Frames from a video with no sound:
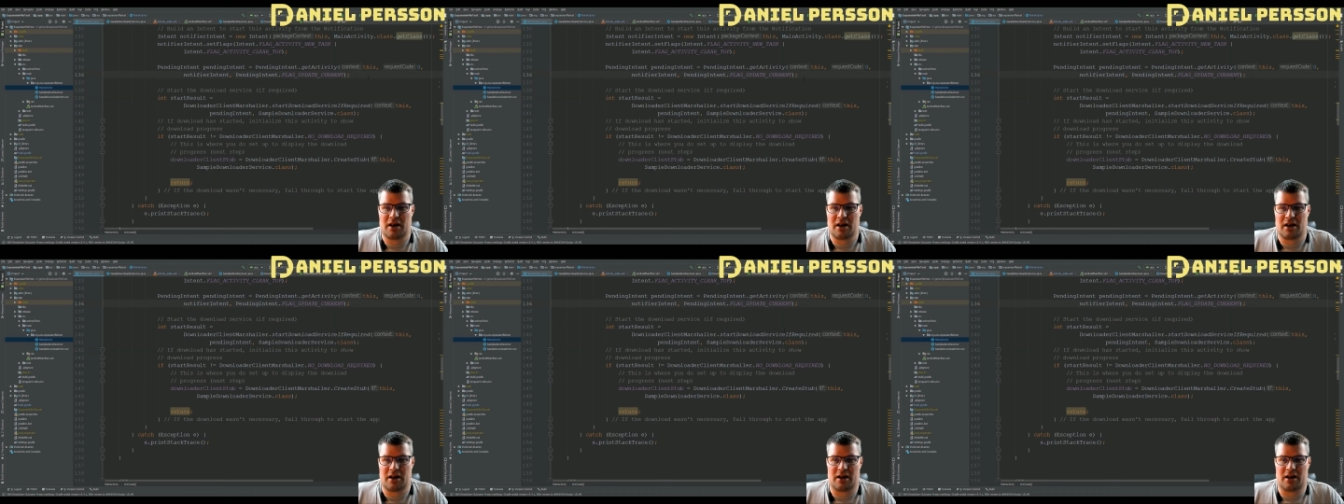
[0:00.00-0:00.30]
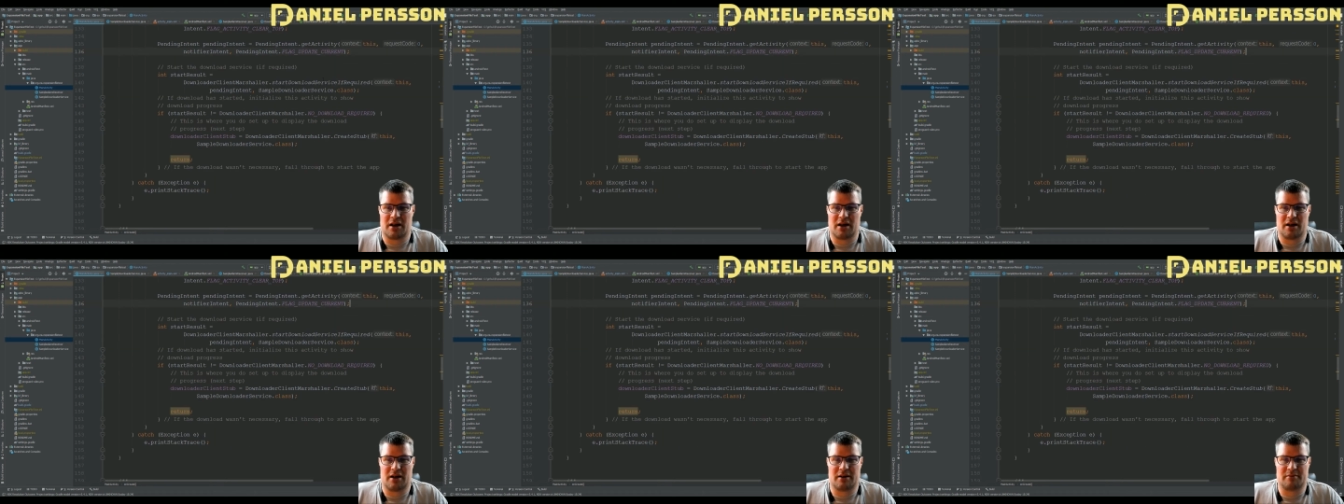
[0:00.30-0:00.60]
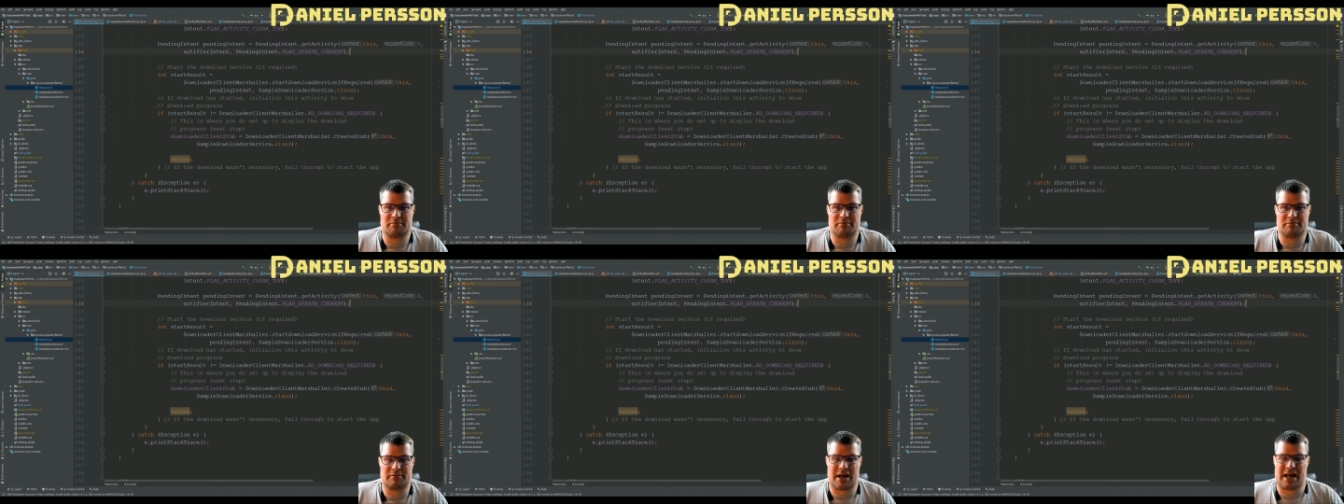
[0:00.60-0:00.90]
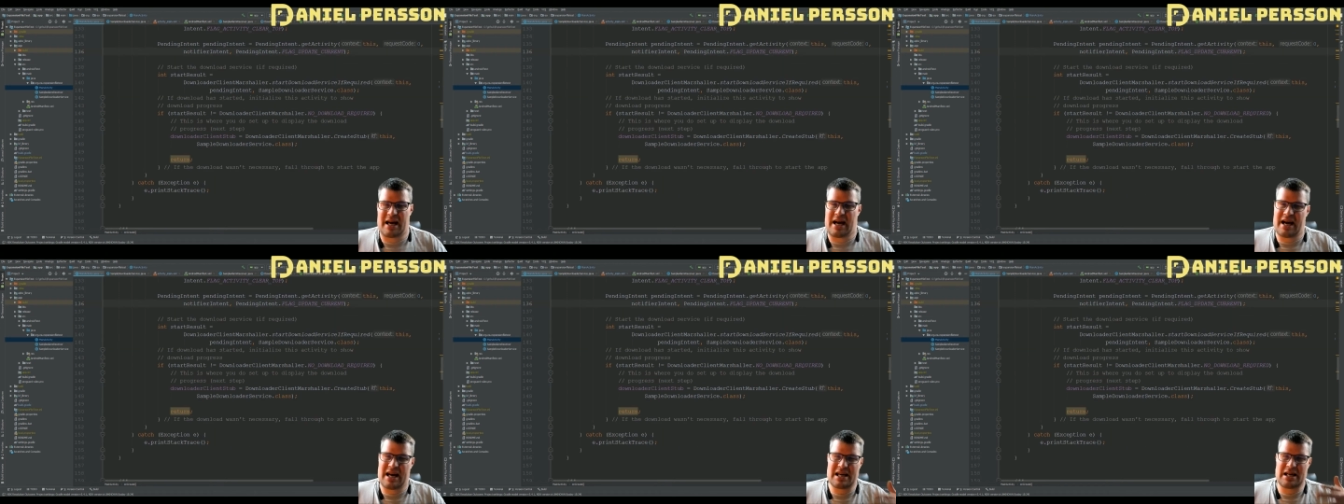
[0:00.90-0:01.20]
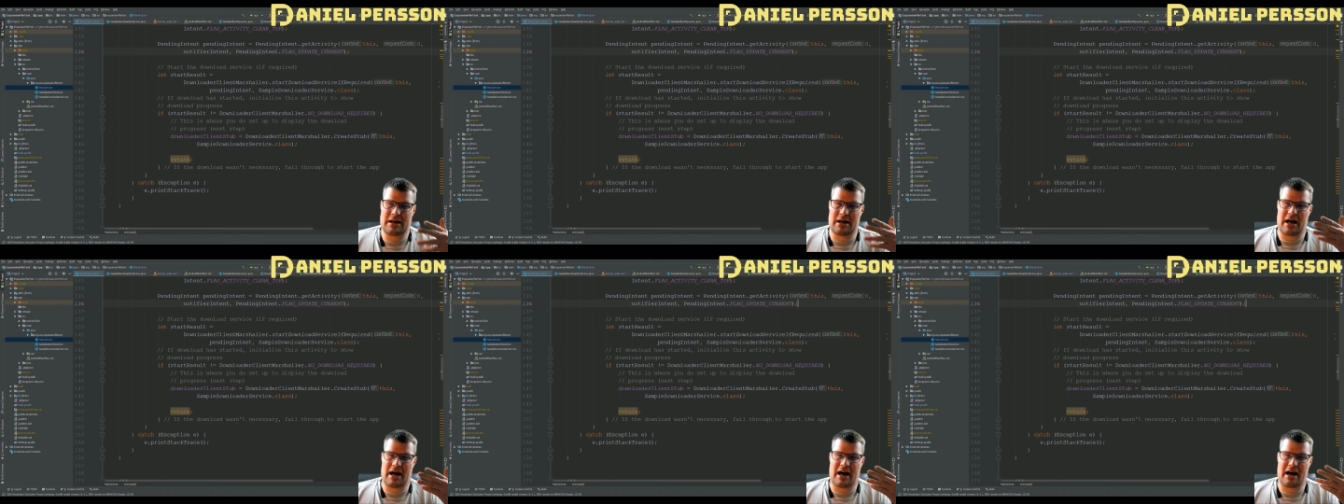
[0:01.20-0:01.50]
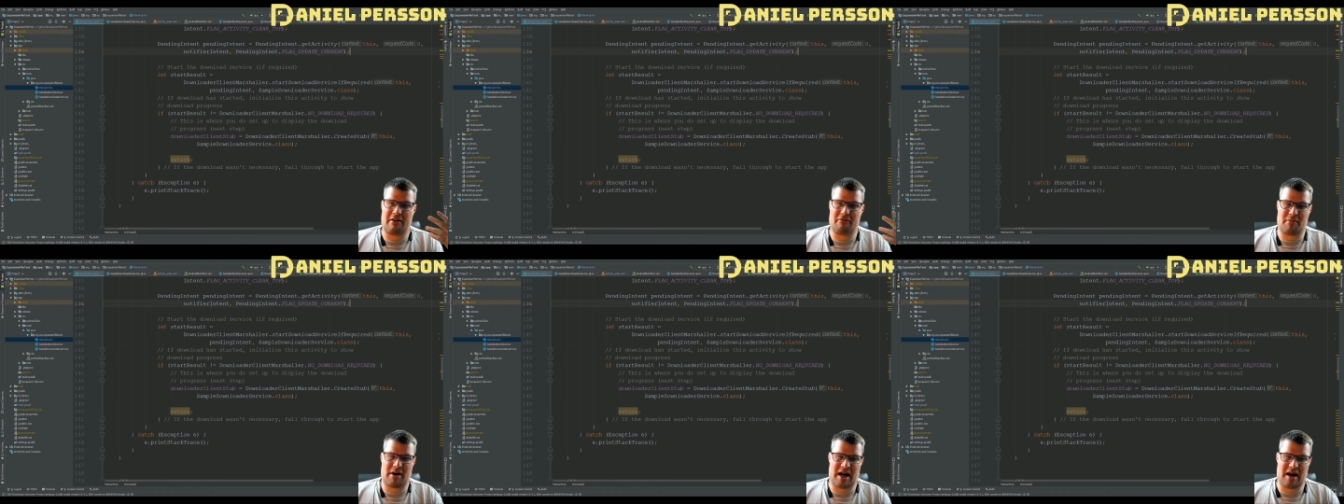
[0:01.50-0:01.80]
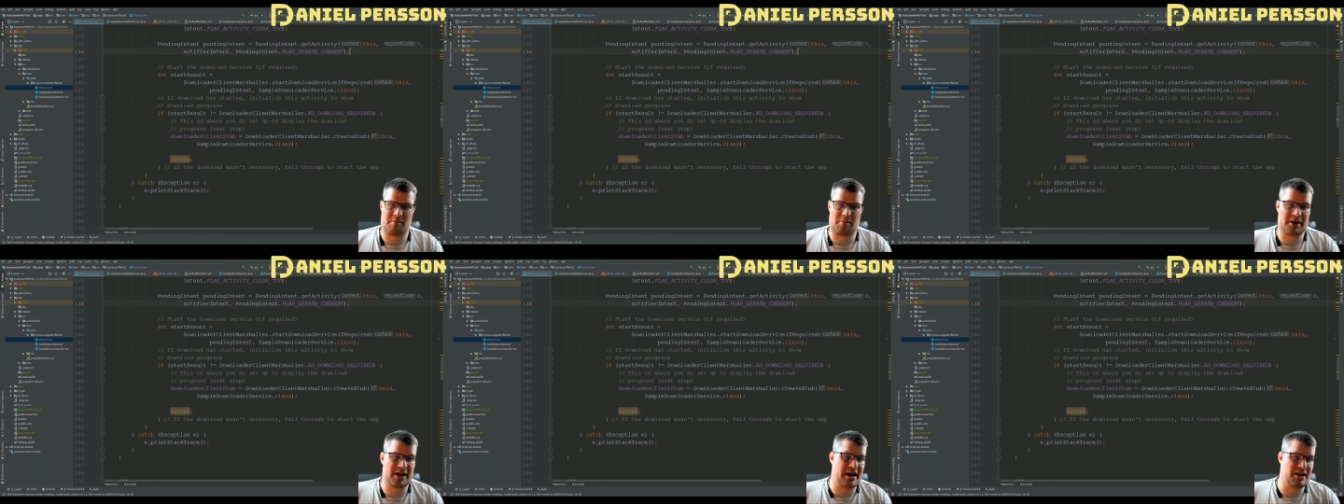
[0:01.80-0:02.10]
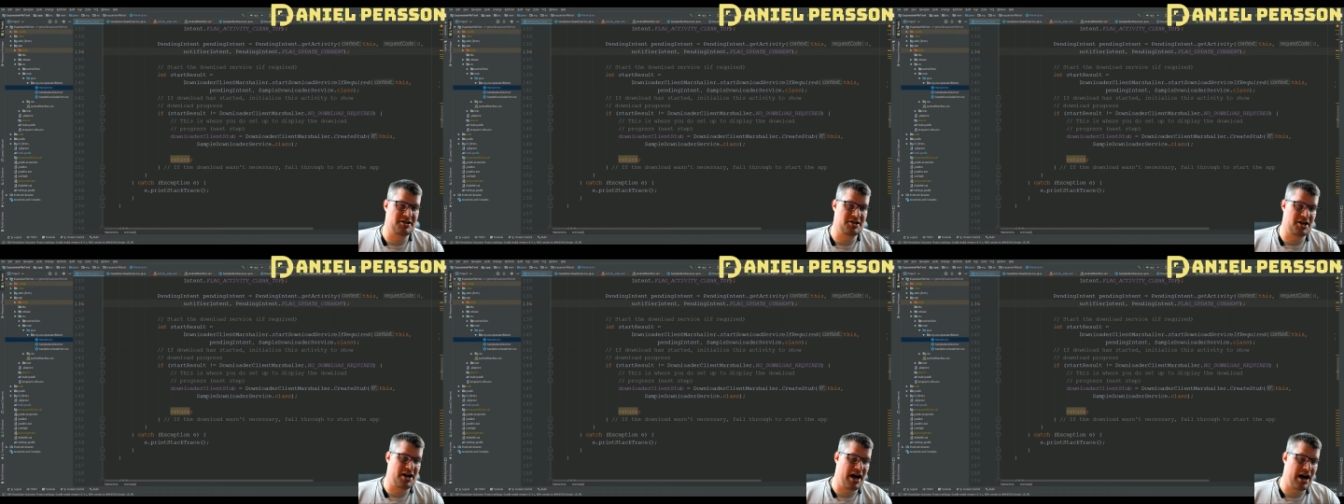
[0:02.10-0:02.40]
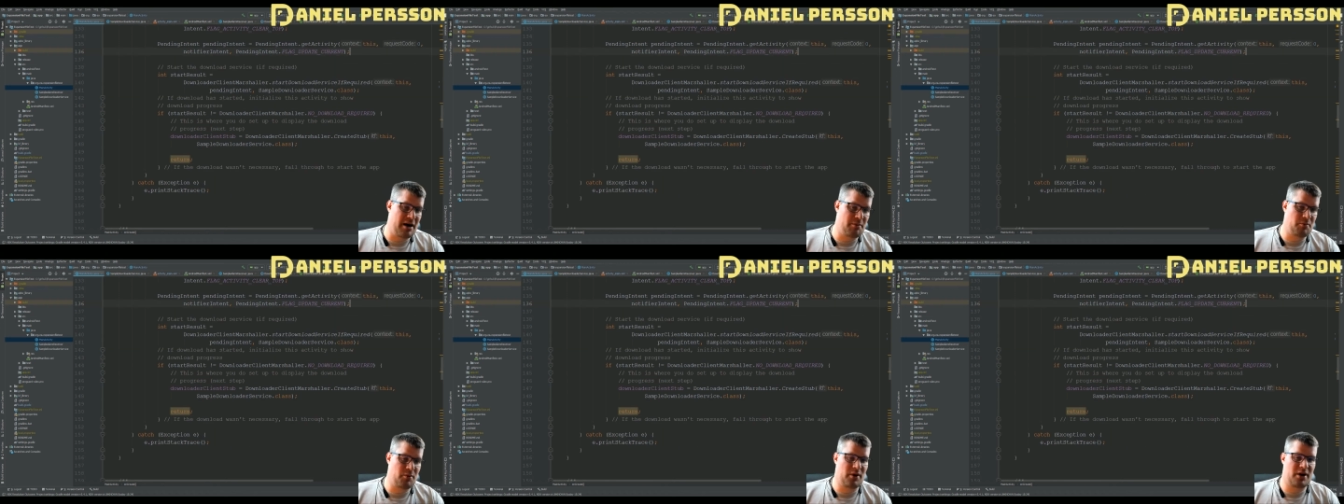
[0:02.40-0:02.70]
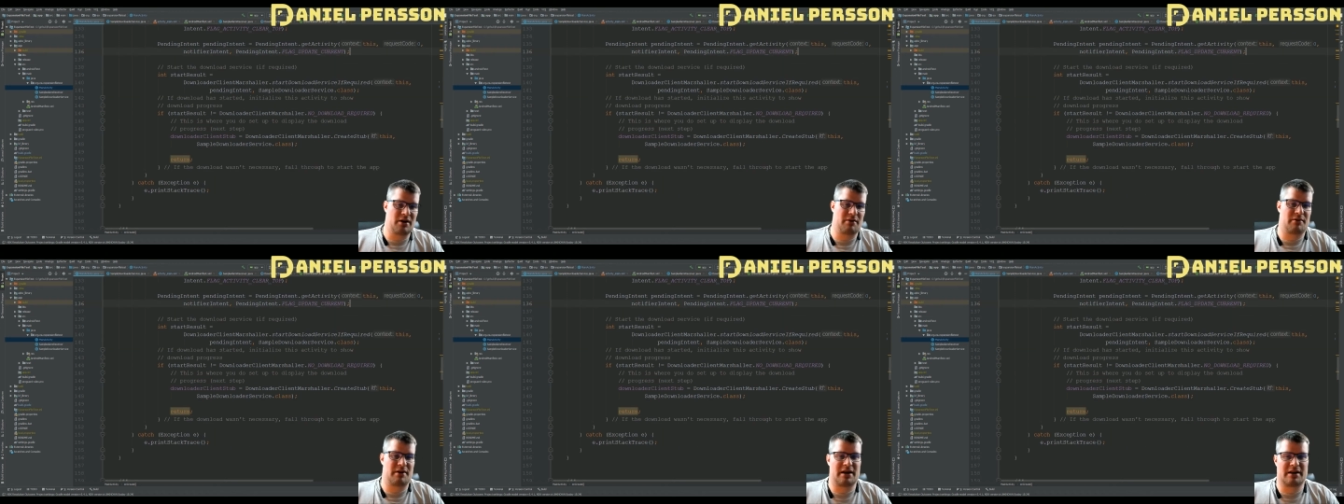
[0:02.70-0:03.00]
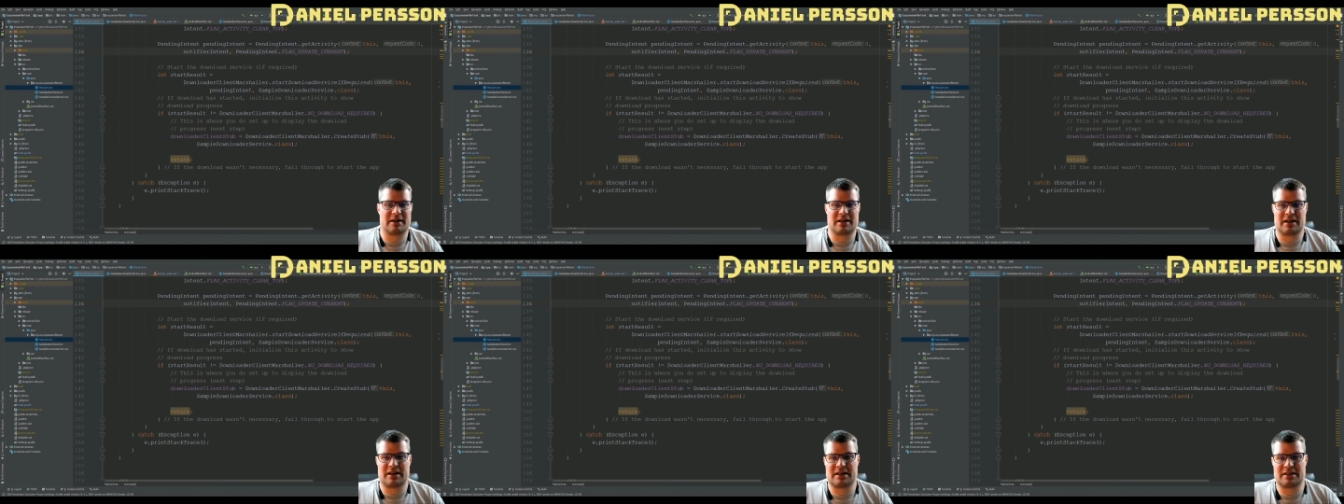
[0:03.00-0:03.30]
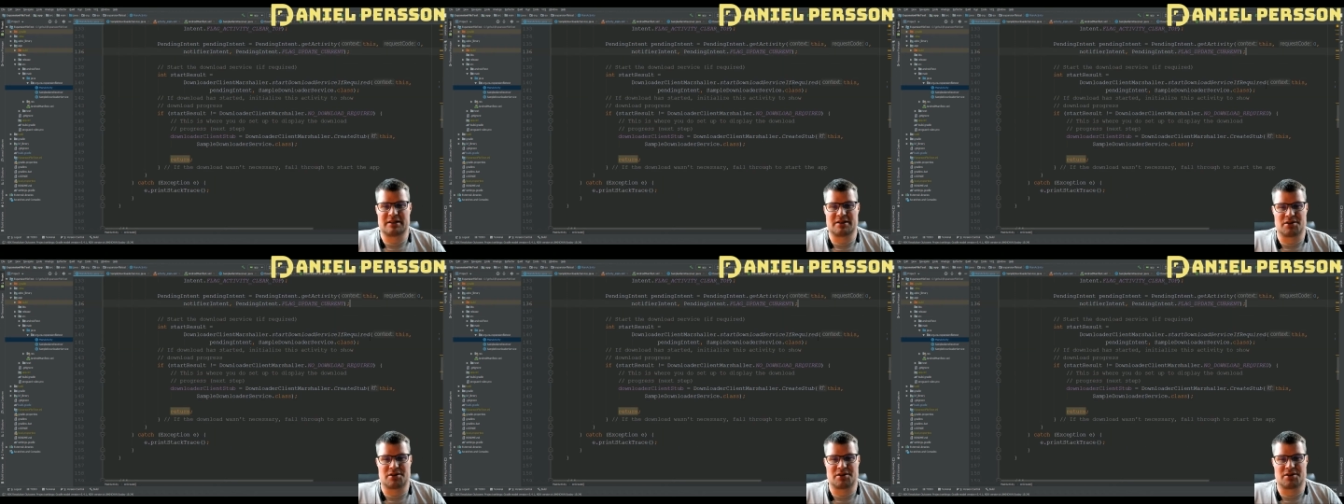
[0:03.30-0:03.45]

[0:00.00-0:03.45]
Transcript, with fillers: Uh, but I have my application up when I'm running it,